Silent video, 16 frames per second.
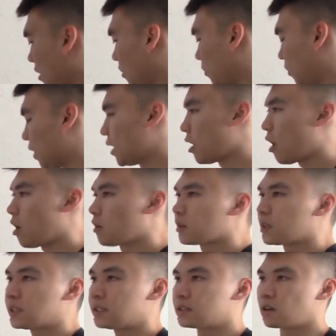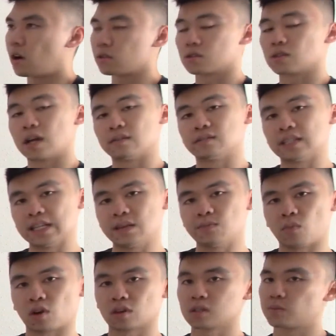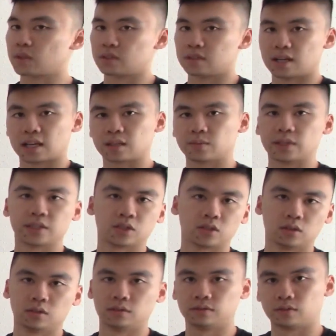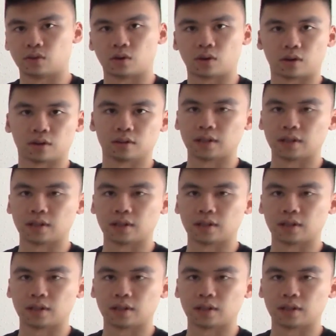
B, all these also have CD markers, but they're not going to be 2, 4,